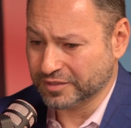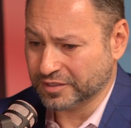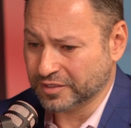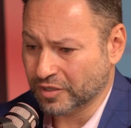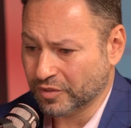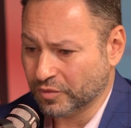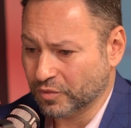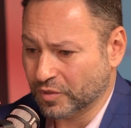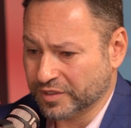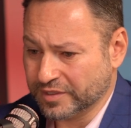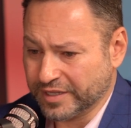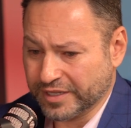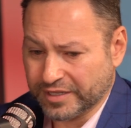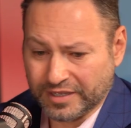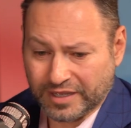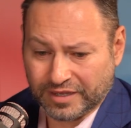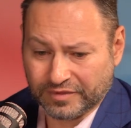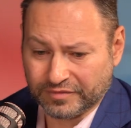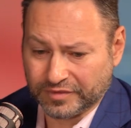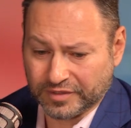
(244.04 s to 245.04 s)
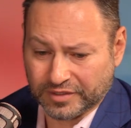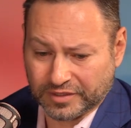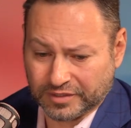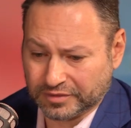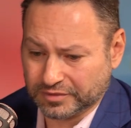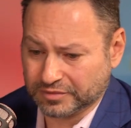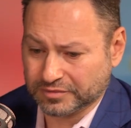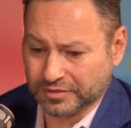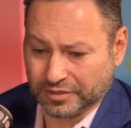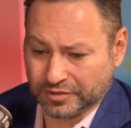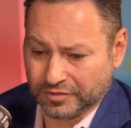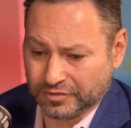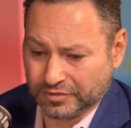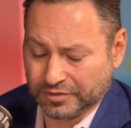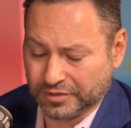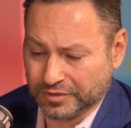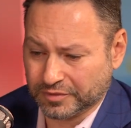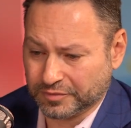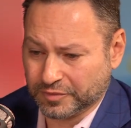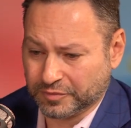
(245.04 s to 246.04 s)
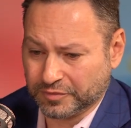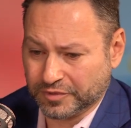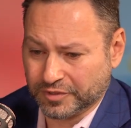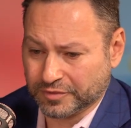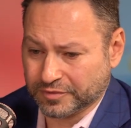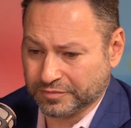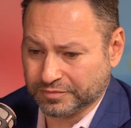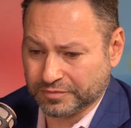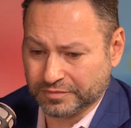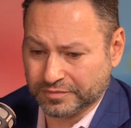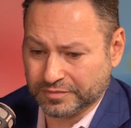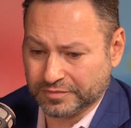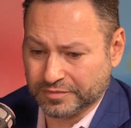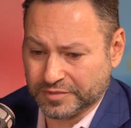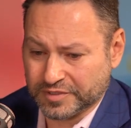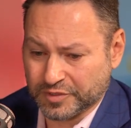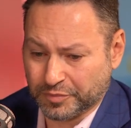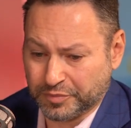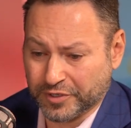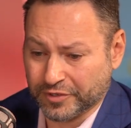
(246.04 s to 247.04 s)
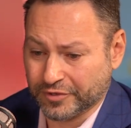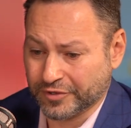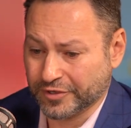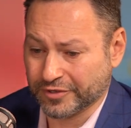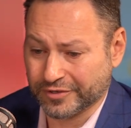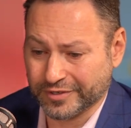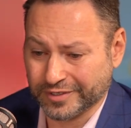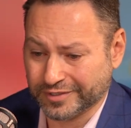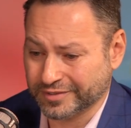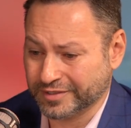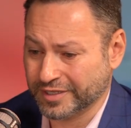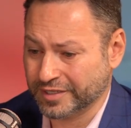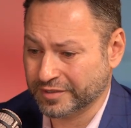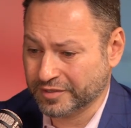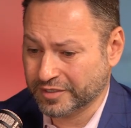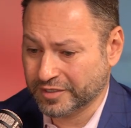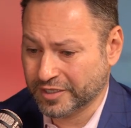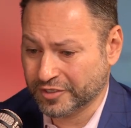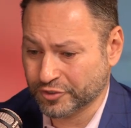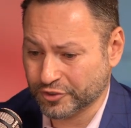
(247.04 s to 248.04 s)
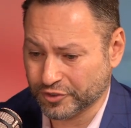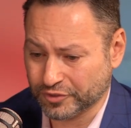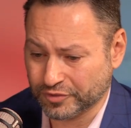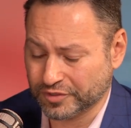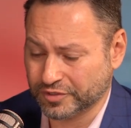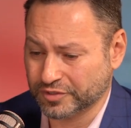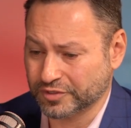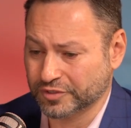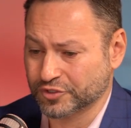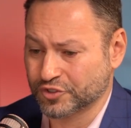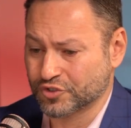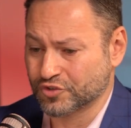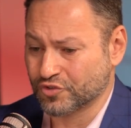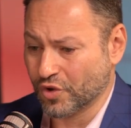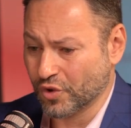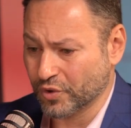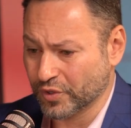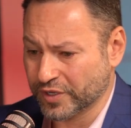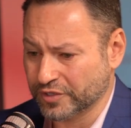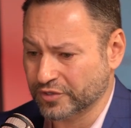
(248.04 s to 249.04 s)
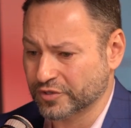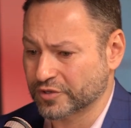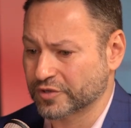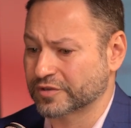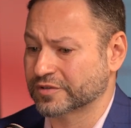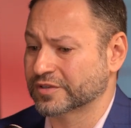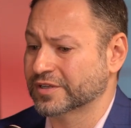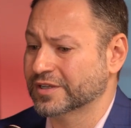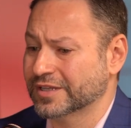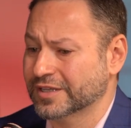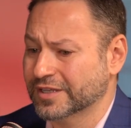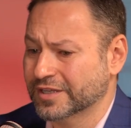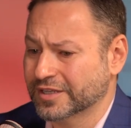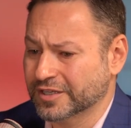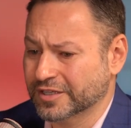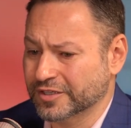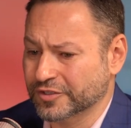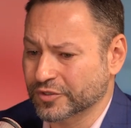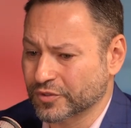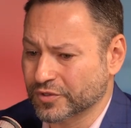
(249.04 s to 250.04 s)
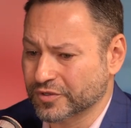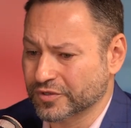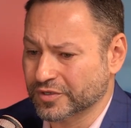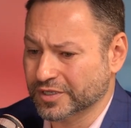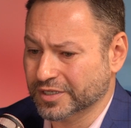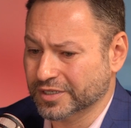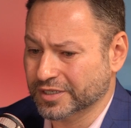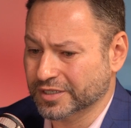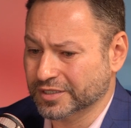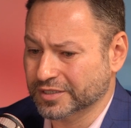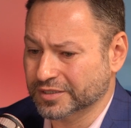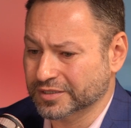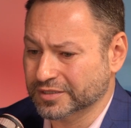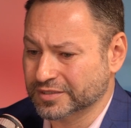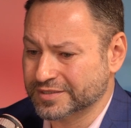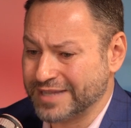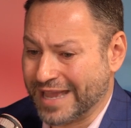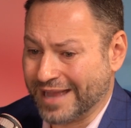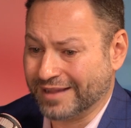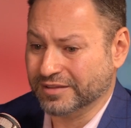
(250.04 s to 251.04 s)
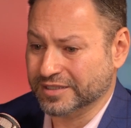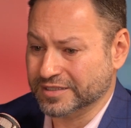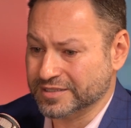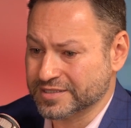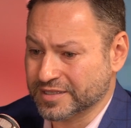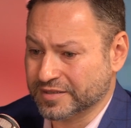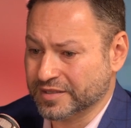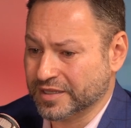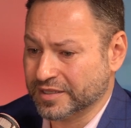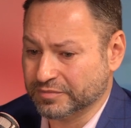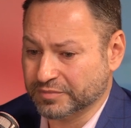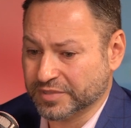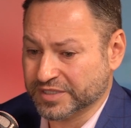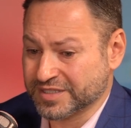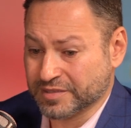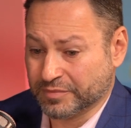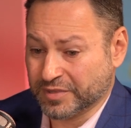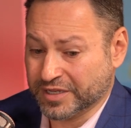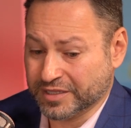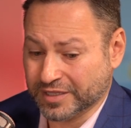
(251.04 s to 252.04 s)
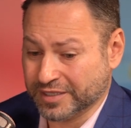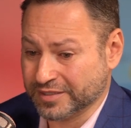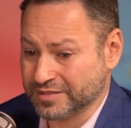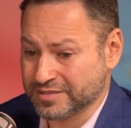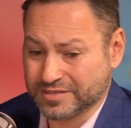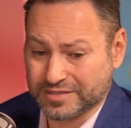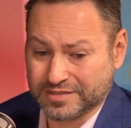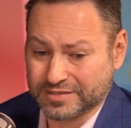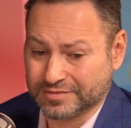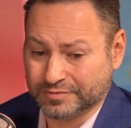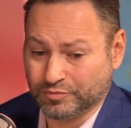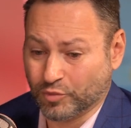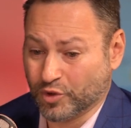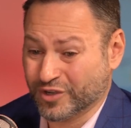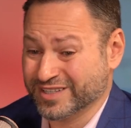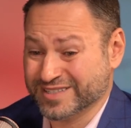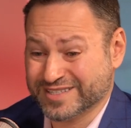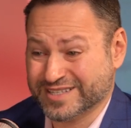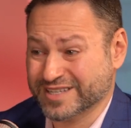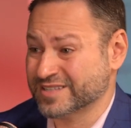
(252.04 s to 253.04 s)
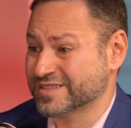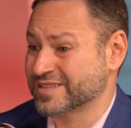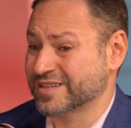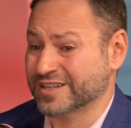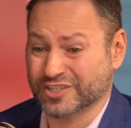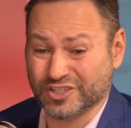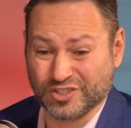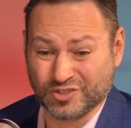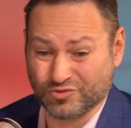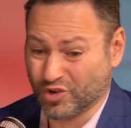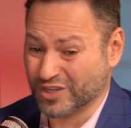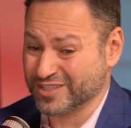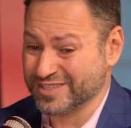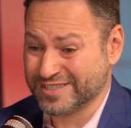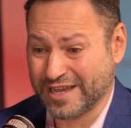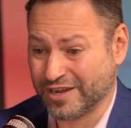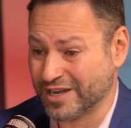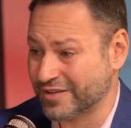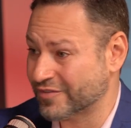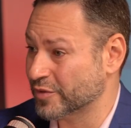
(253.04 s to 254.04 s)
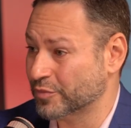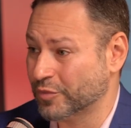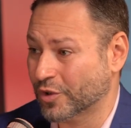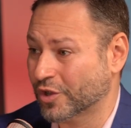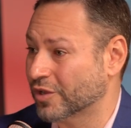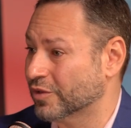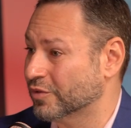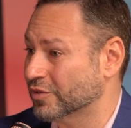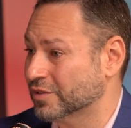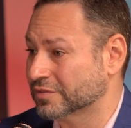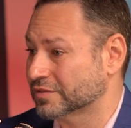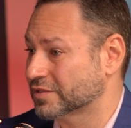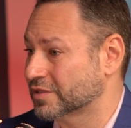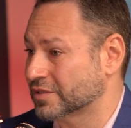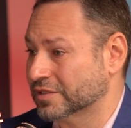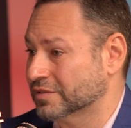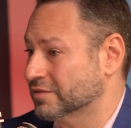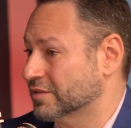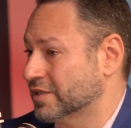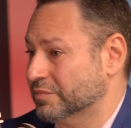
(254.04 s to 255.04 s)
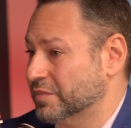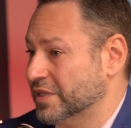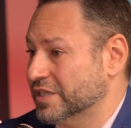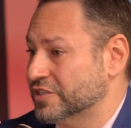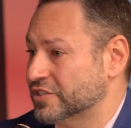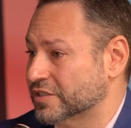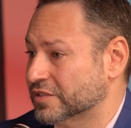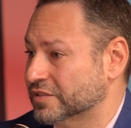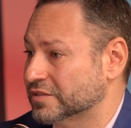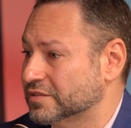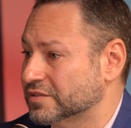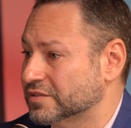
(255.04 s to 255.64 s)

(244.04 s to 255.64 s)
one day you have your superior in your stroke and your talents, but somebody that's more consistent and just runs down every ball can beat you.